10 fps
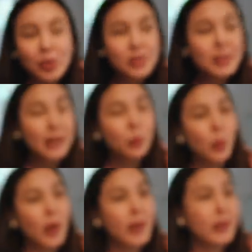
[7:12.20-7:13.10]
because that
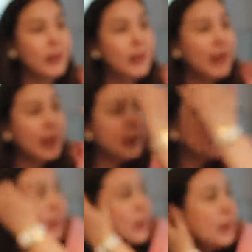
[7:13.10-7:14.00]
one
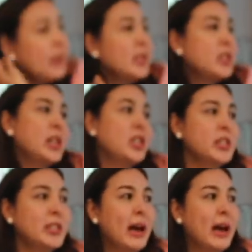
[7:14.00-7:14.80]
in Italy, they just